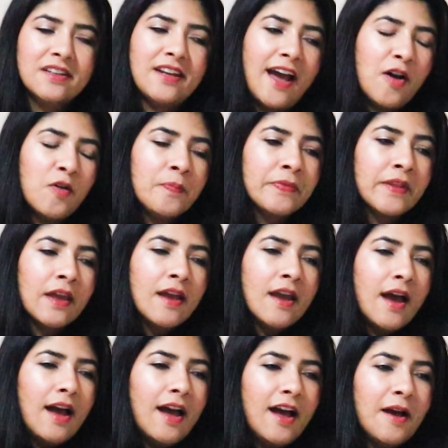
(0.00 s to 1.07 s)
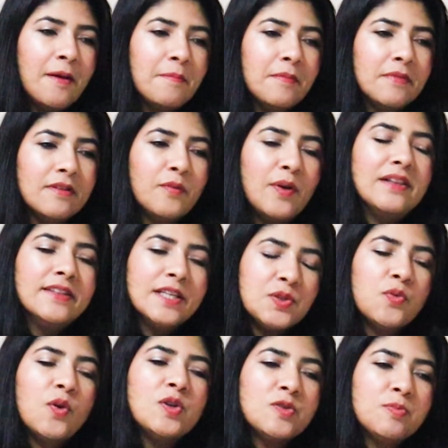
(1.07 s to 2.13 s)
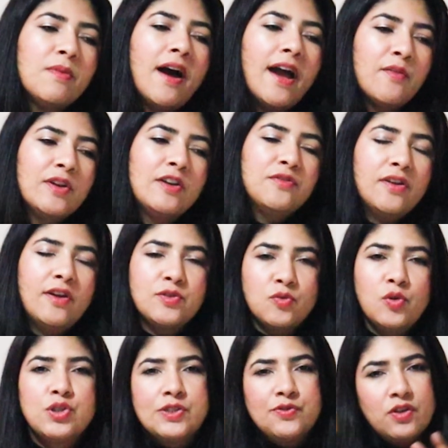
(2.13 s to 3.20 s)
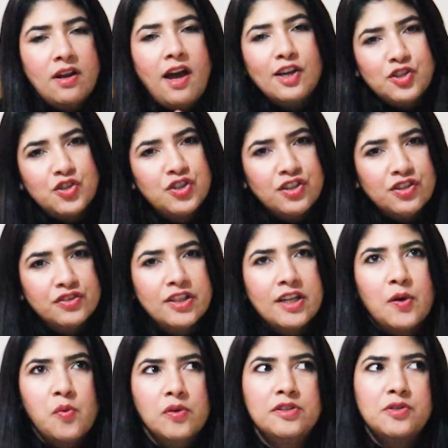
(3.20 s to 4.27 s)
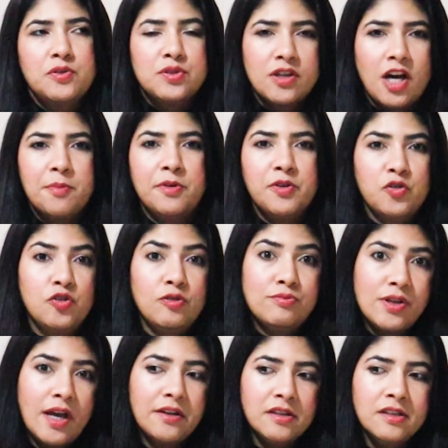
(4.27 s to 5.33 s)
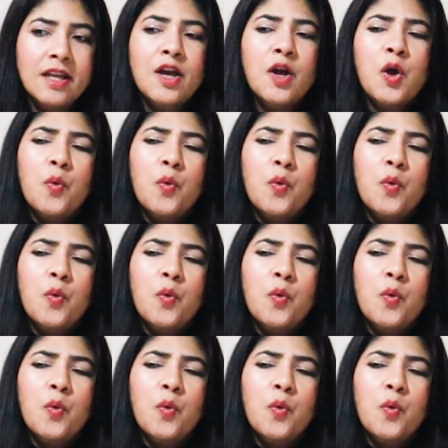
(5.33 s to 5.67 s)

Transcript: Now, well, this was one of the resolutions for last year, that I wanted to start my YouTube channel,